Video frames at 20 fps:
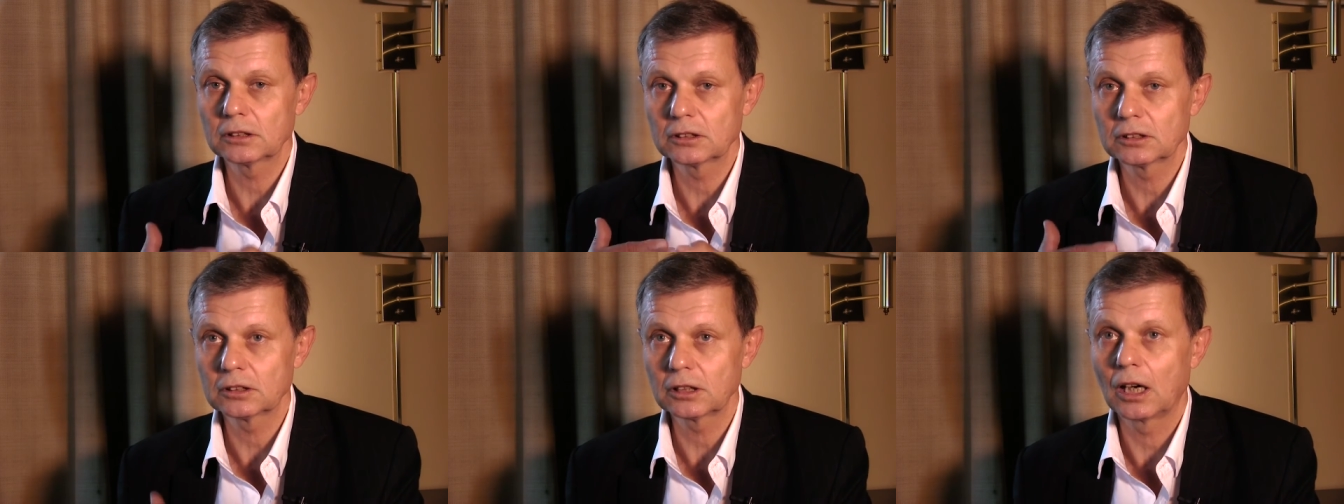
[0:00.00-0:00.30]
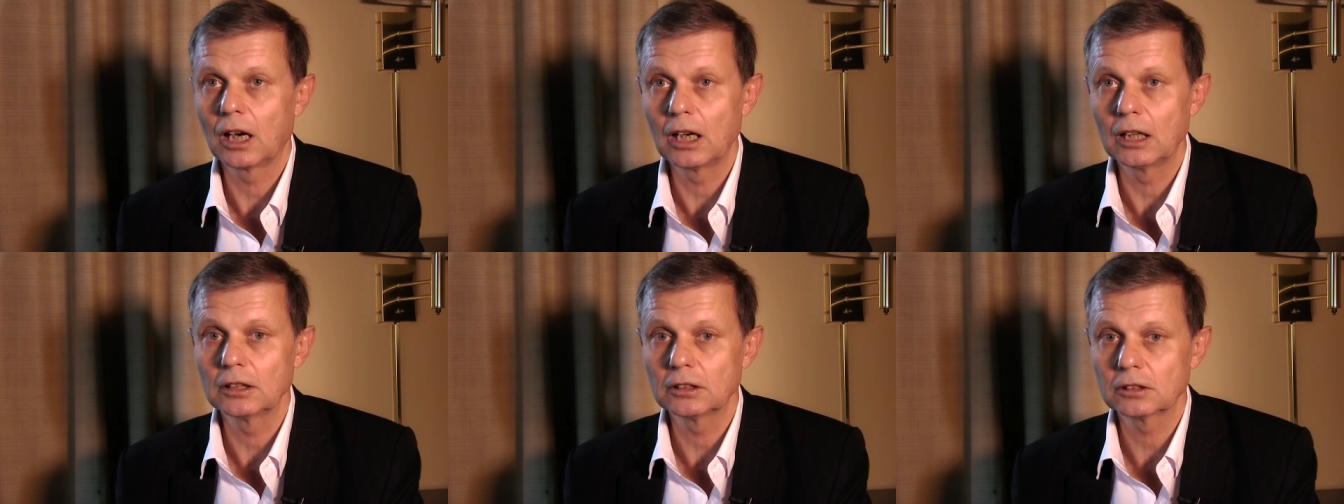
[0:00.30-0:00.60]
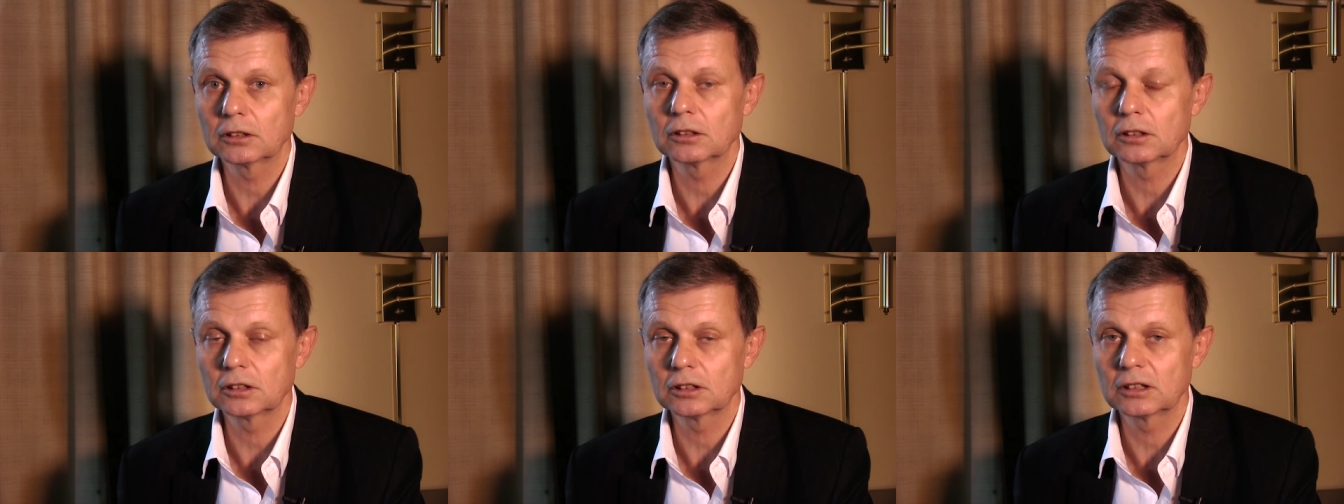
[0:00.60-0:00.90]

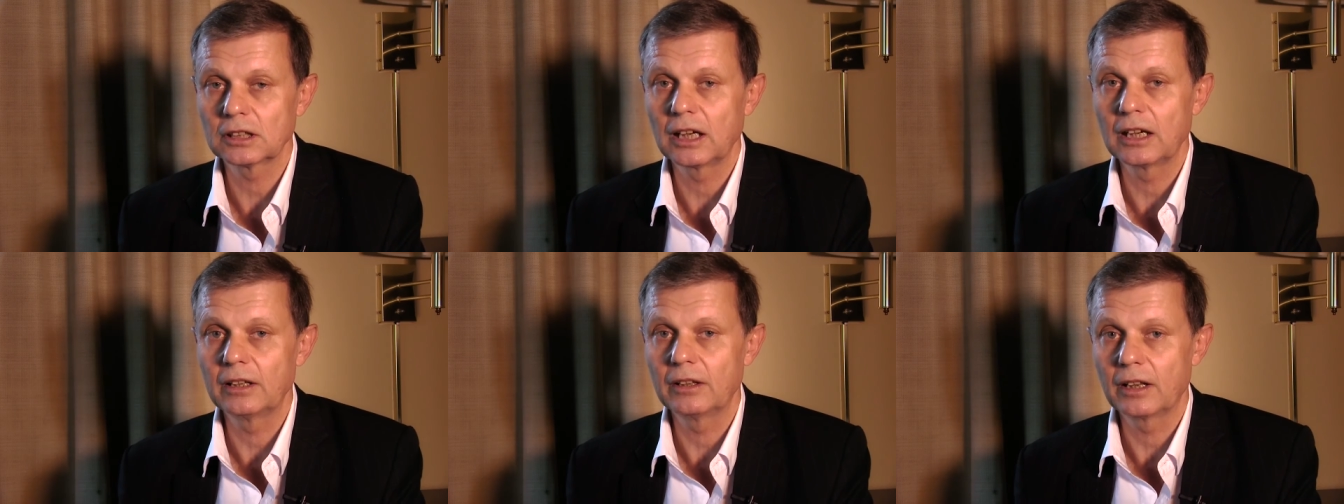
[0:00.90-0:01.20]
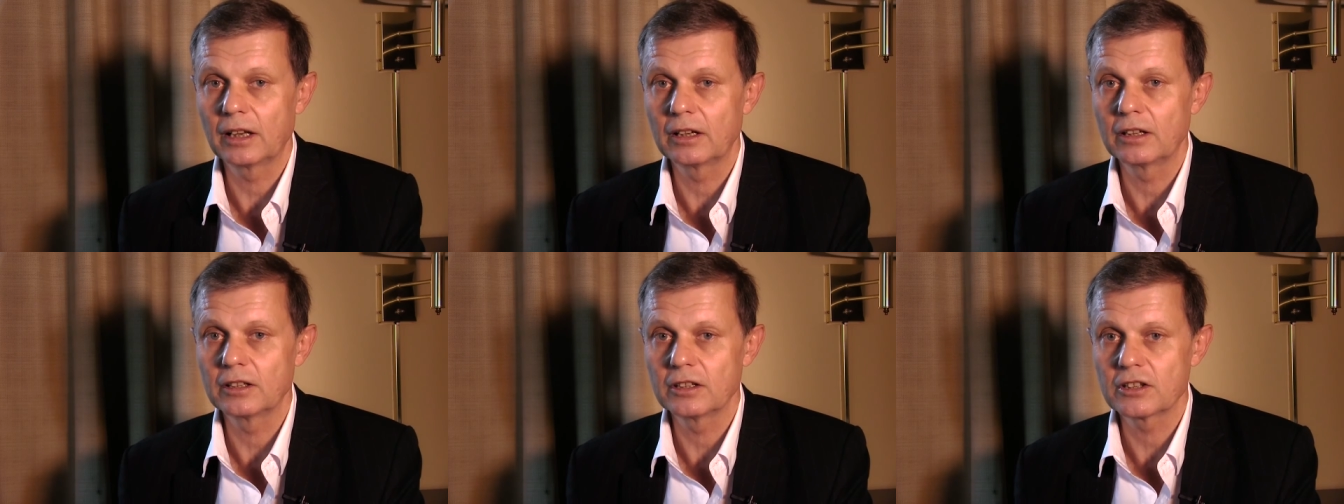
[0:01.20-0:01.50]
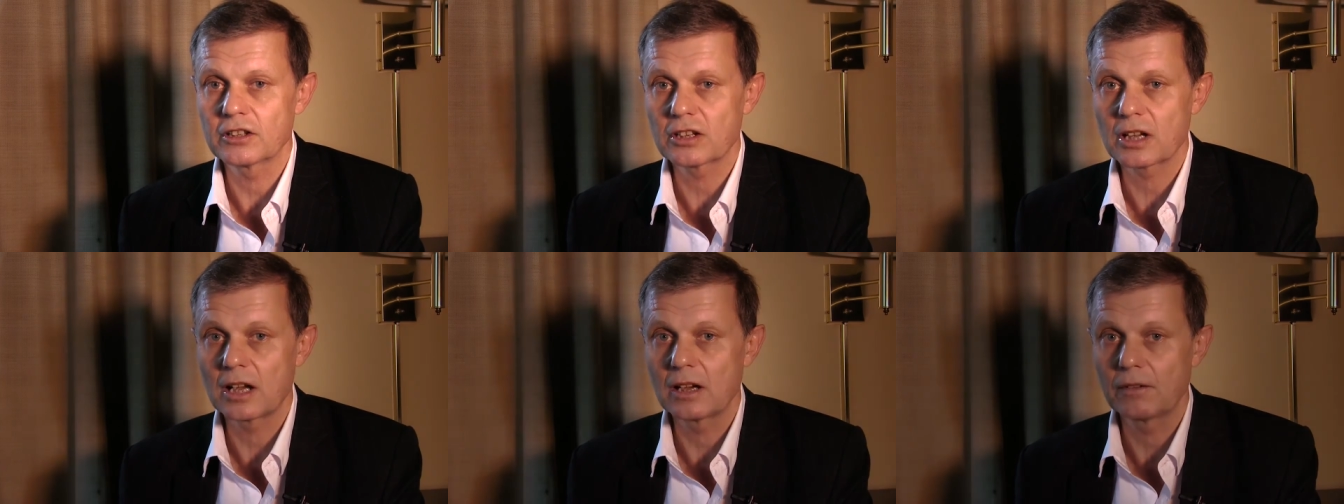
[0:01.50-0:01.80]
science to say that it is
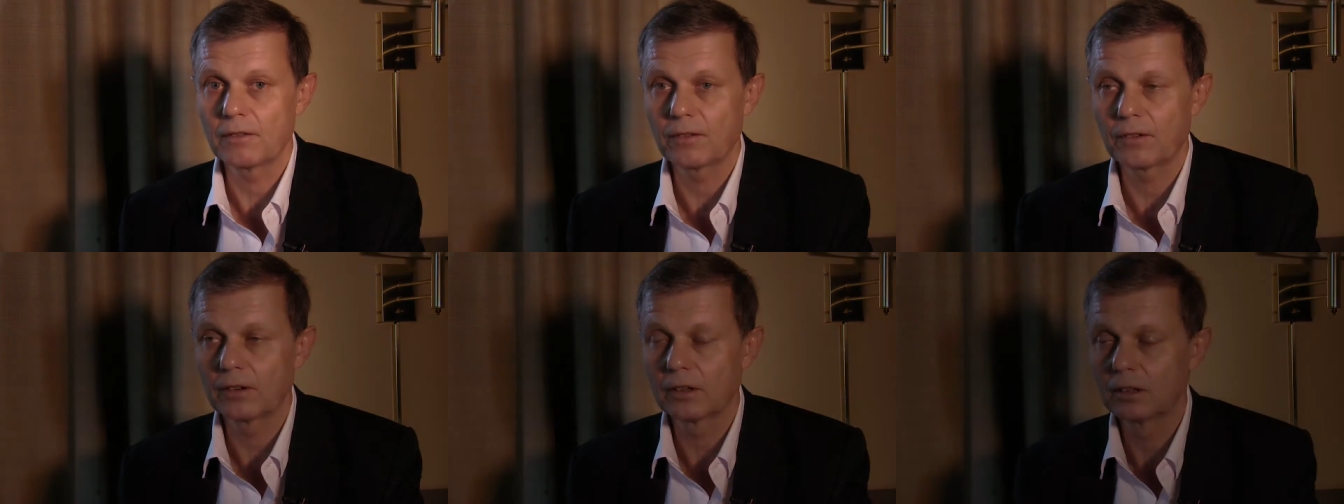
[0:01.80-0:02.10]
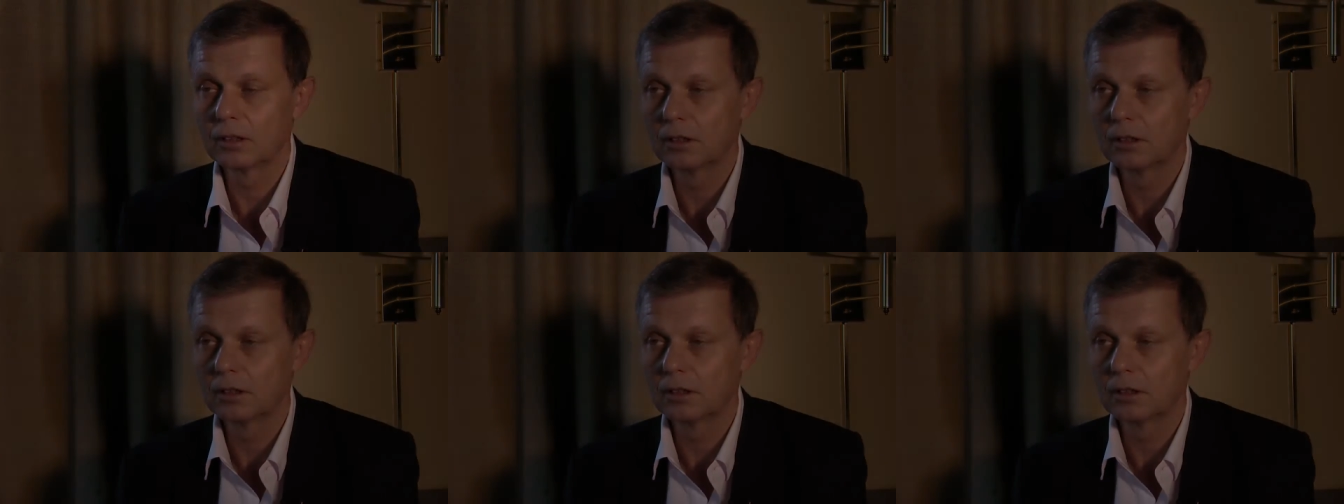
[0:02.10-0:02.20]
safe.